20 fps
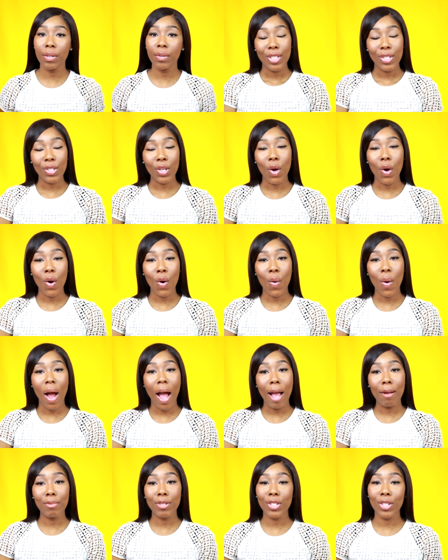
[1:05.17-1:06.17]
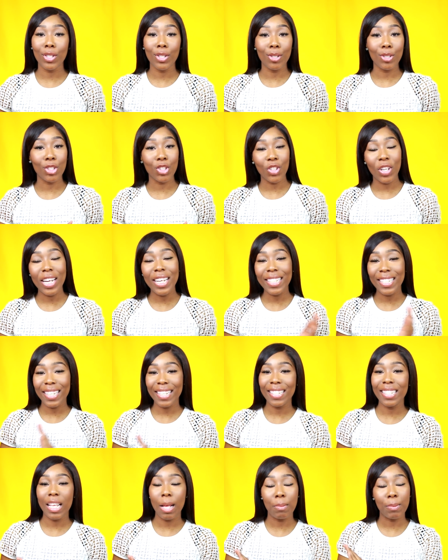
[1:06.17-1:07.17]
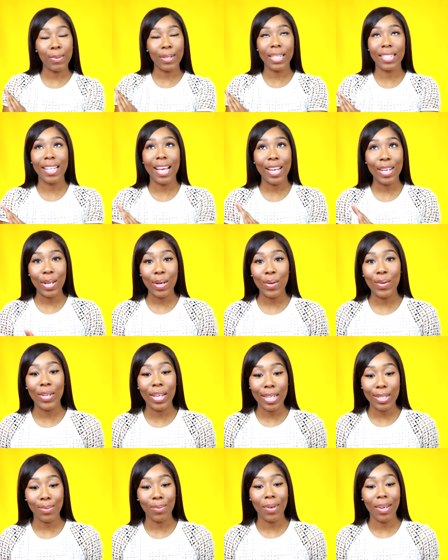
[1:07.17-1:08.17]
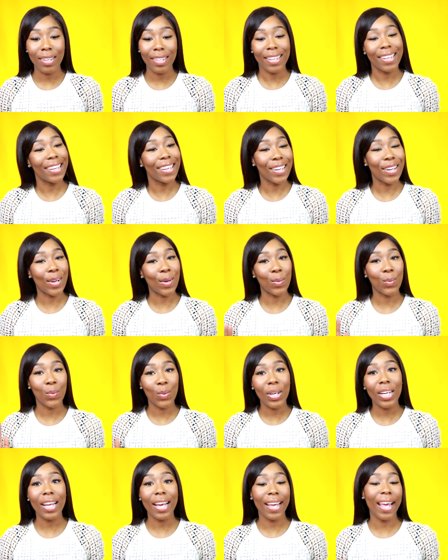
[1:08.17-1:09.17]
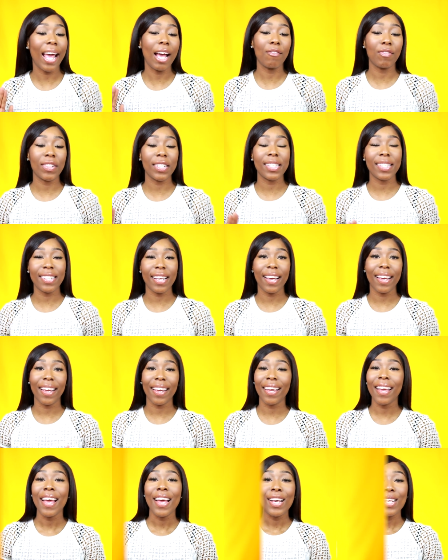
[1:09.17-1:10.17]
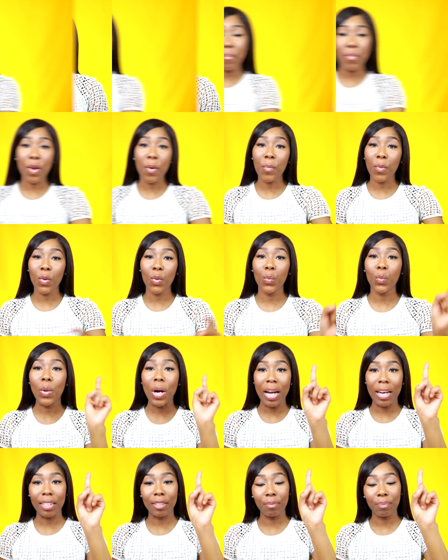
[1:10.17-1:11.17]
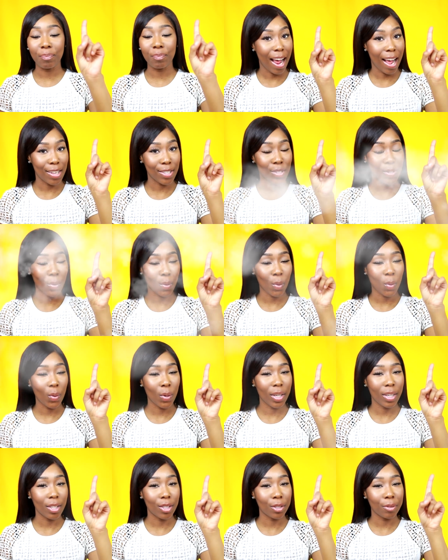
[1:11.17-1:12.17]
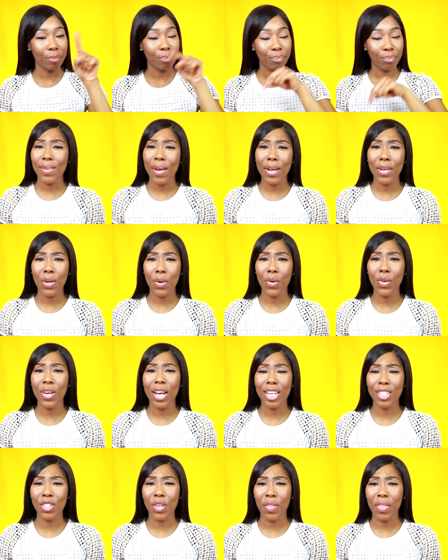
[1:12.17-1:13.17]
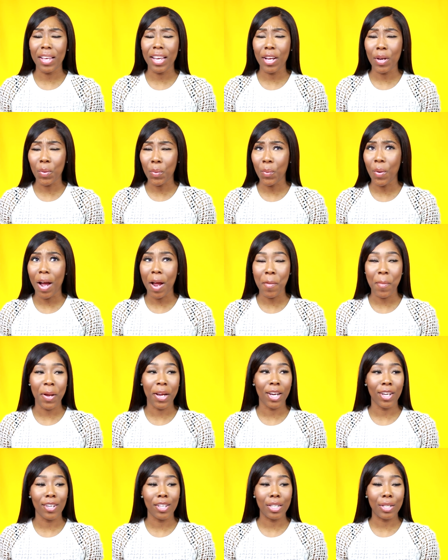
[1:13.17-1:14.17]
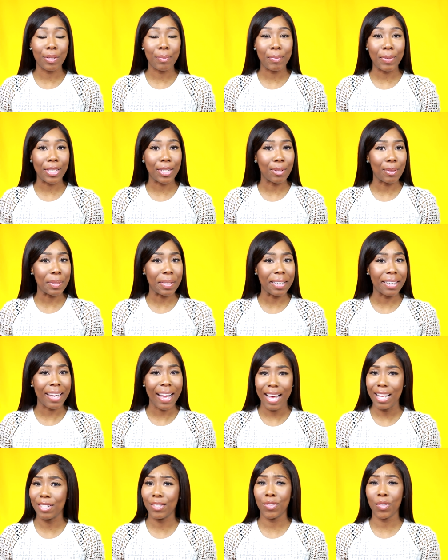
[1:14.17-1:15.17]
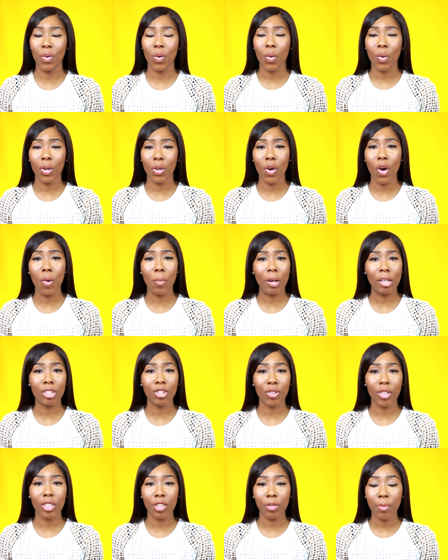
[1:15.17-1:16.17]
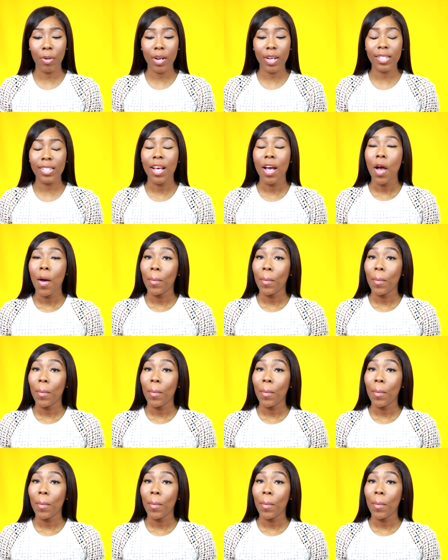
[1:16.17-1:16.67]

So I'm just gonna go straight into the tips because I know you guys wanna hear what I have to to say. Tip number one, castor oil. So I know you guys are thinking, why am I gonna be using castor oil on my stretch marks?